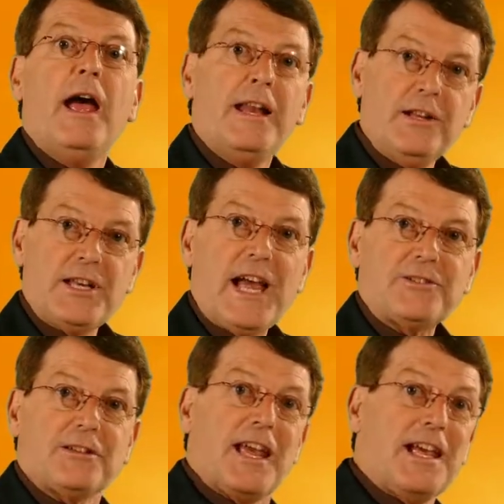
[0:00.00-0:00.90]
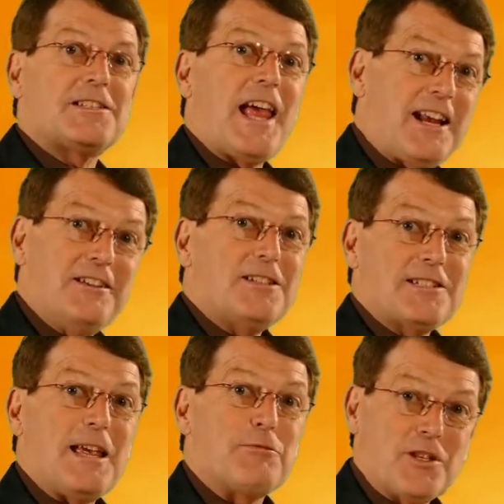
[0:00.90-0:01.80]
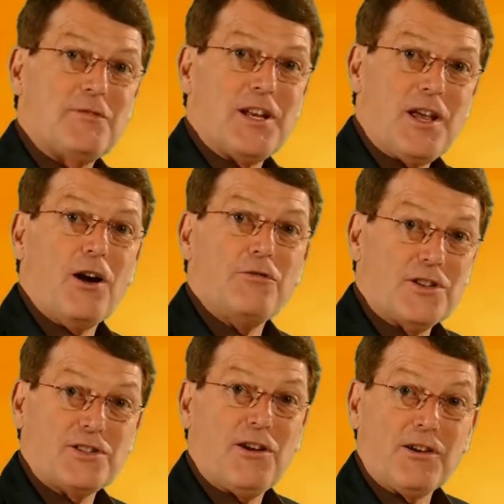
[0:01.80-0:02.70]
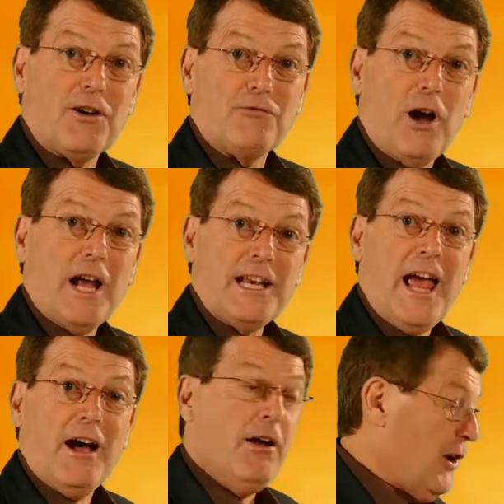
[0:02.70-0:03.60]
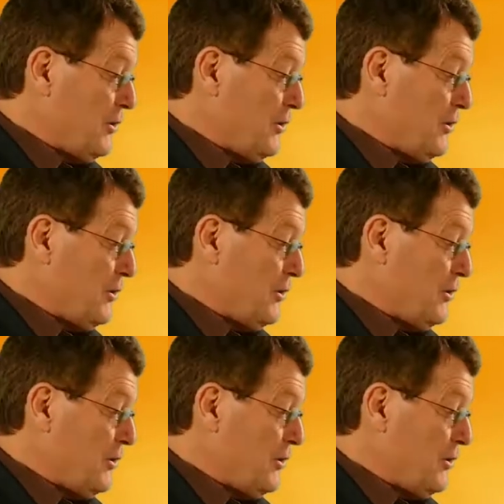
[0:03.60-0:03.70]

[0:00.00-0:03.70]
and it's actually exactly the same as the video that's going on right now.